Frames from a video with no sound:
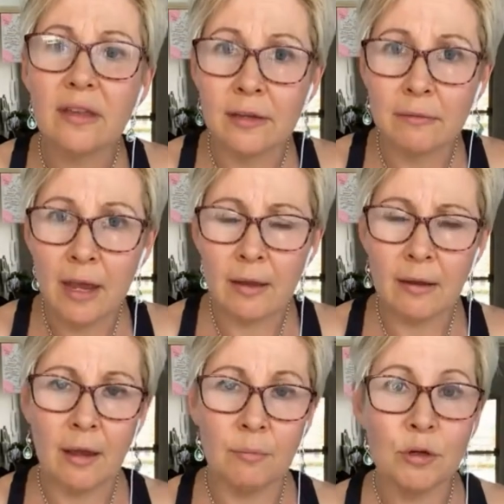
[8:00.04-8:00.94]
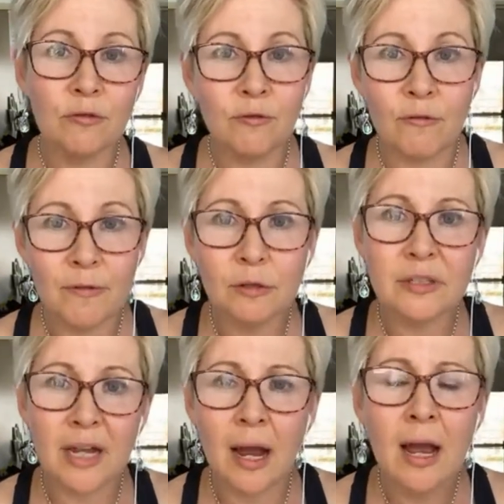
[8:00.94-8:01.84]
a, a, a, beautiful
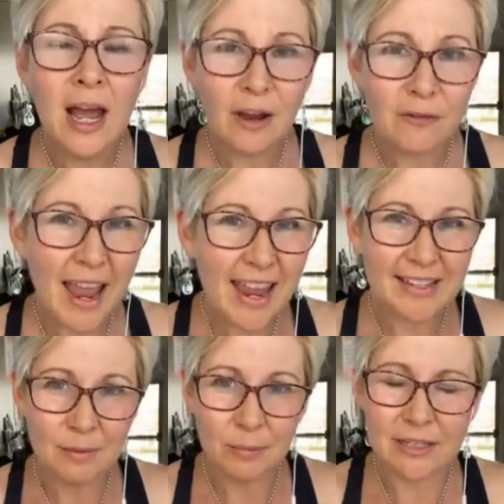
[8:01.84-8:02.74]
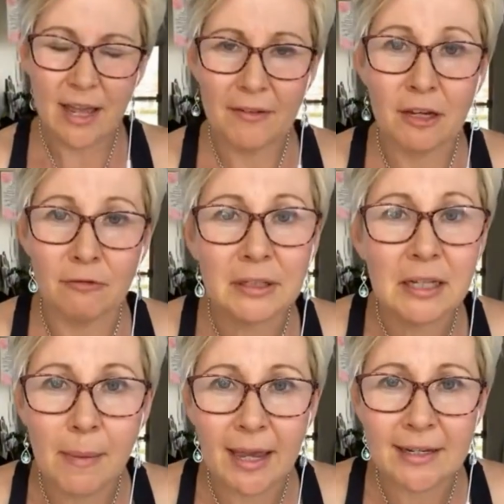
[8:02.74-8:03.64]
filter of hey somebody's having a
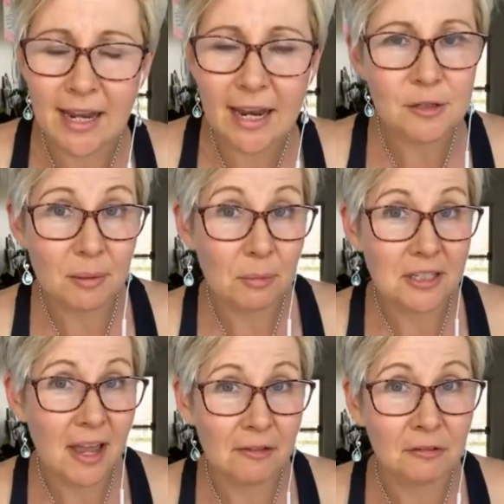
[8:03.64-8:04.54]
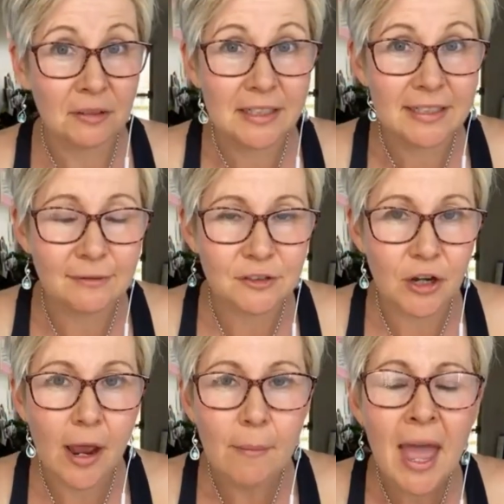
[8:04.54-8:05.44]
really bad day or somebody's having a really tough
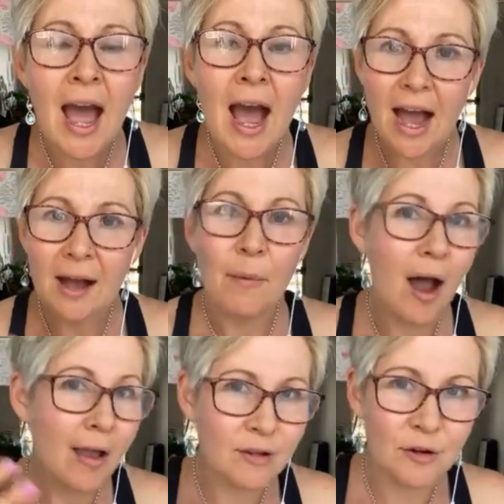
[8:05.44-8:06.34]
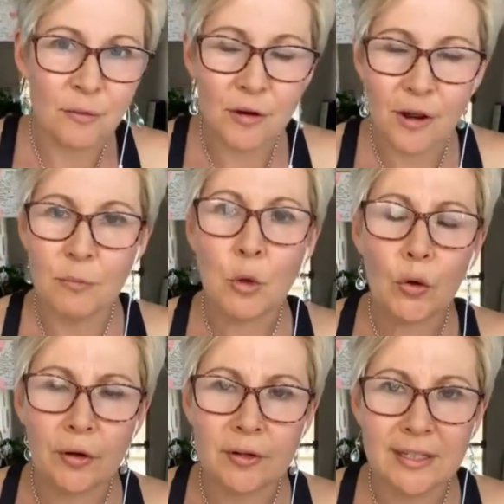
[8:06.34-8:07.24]
time um, I, you know what i'm
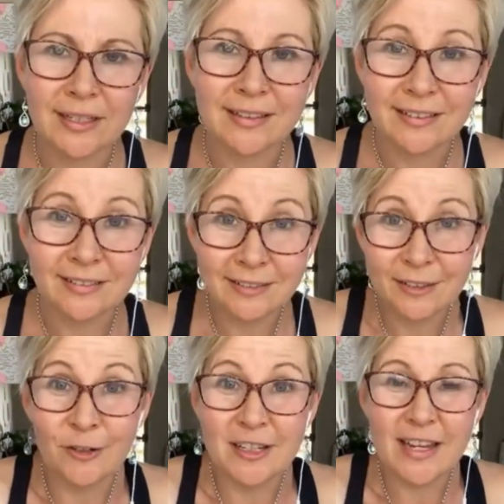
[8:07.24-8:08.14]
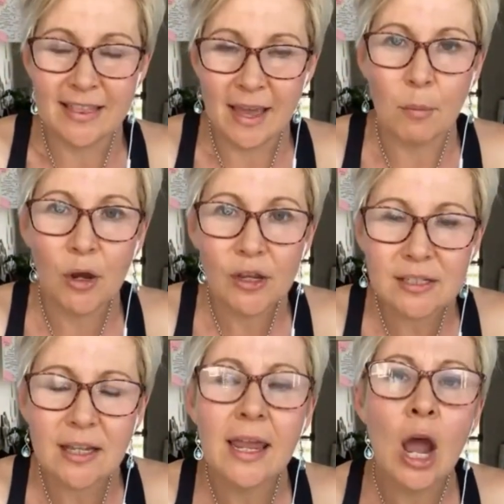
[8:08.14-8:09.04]
not going to um, you know take that
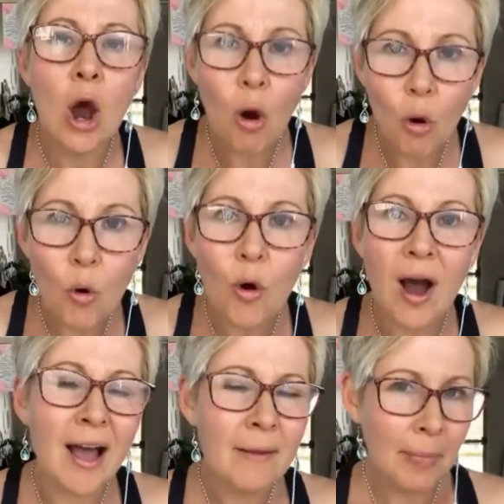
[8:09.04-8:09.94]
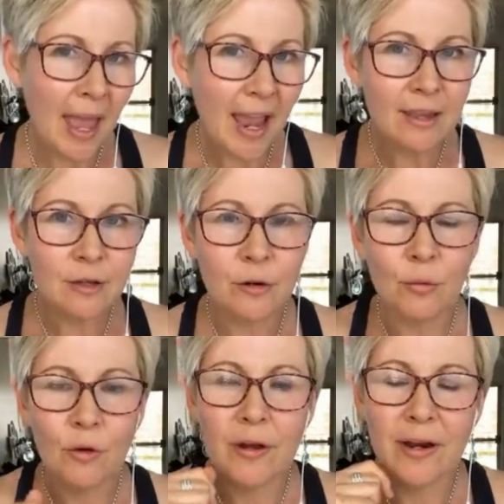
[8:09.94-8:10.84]
personally or hey, you know
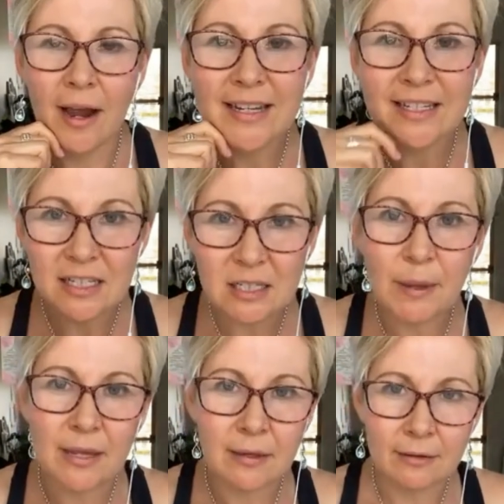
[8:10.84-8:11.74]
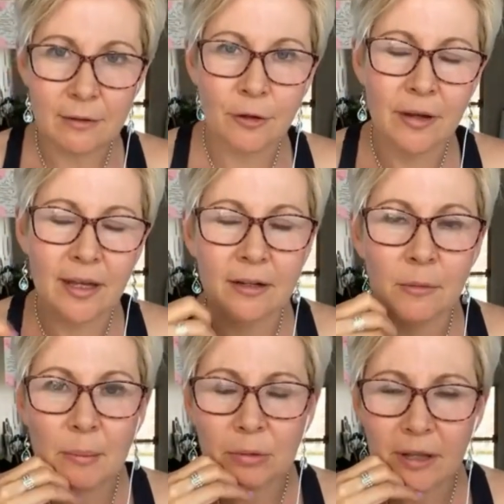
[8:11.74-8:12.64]
what, I did speak, you know, a little
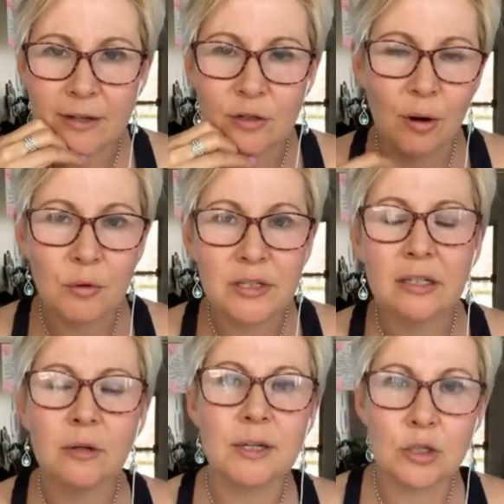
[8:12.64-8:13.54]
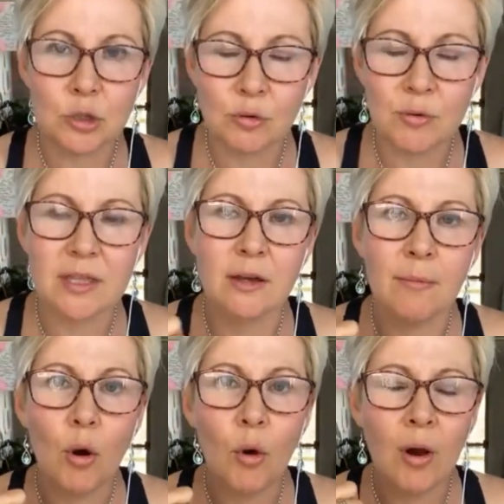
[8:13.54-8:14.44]
bit blunt or I was a little bit short with
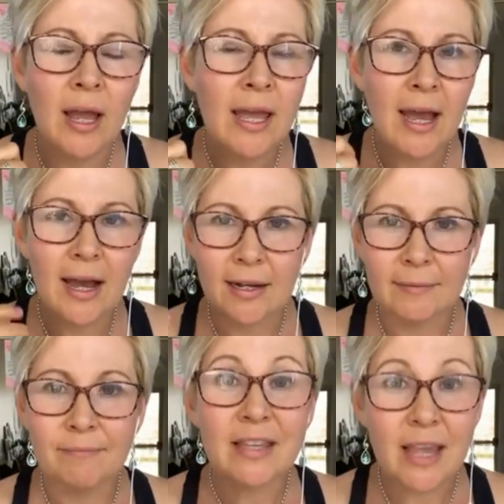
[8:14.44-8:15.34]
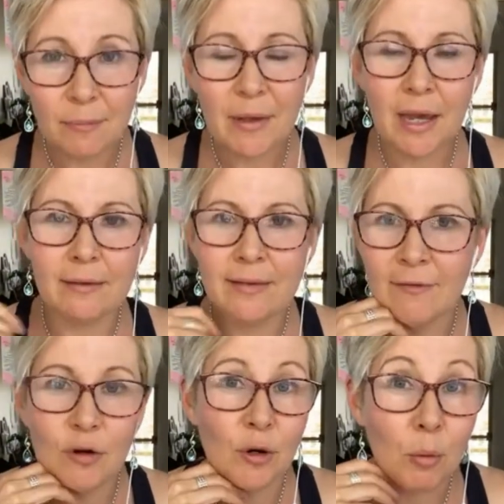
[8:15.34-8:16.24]
them, or um, yeah,
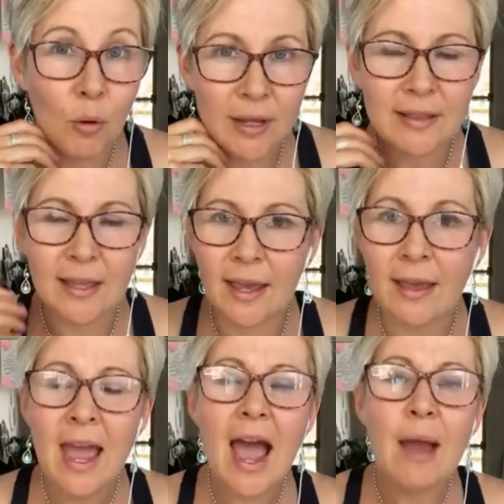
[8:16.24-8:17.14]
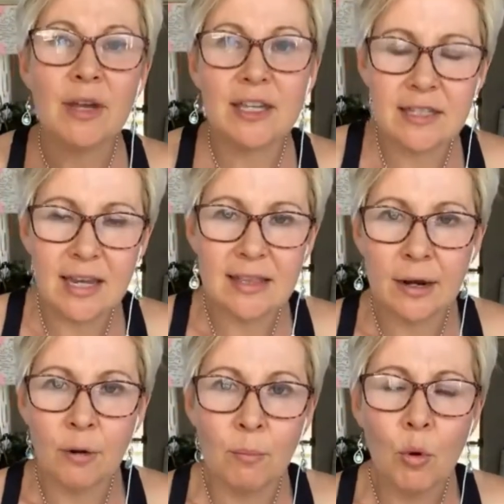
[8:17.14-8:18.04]
they've got a point there. And we can take
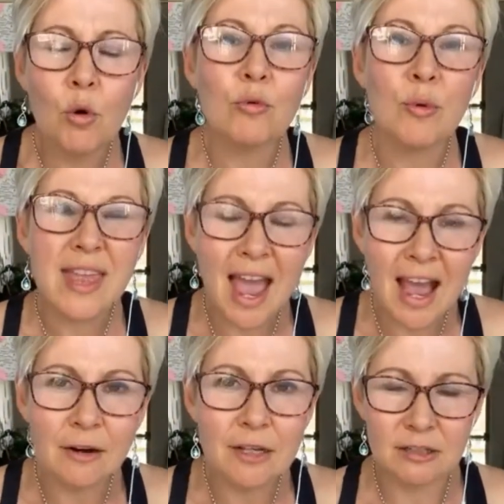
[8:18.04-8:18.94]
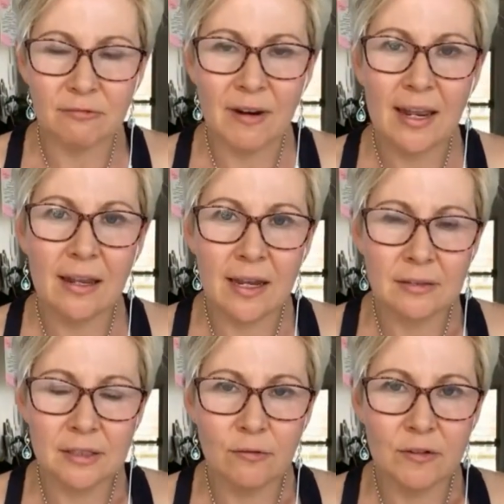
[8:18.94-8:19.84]
that on board without it derailing
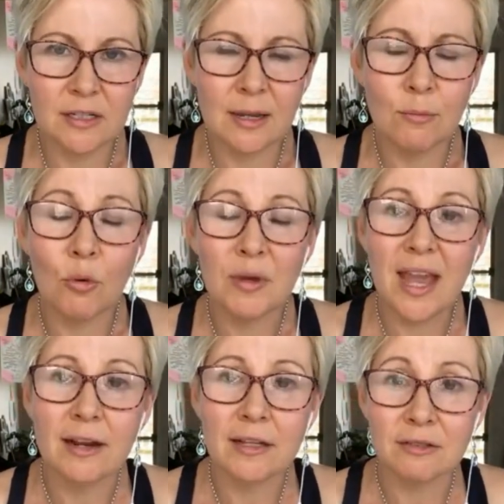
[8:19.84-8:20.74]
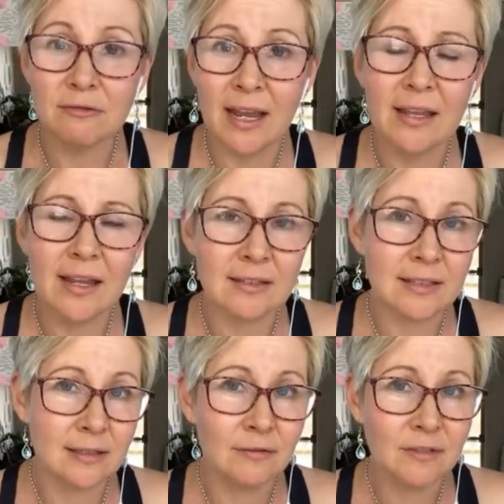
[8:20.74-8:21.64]
our self esteem or without it derailing our
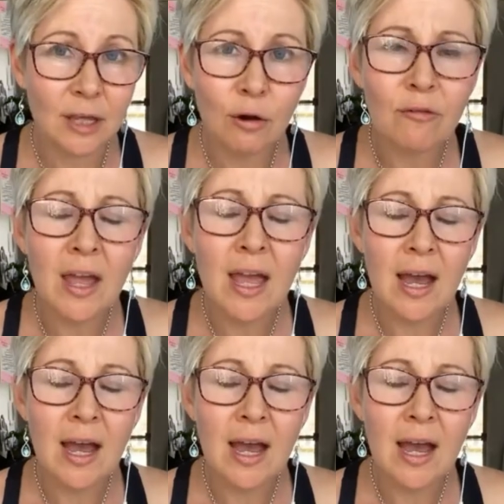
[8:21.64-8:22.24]
sense of self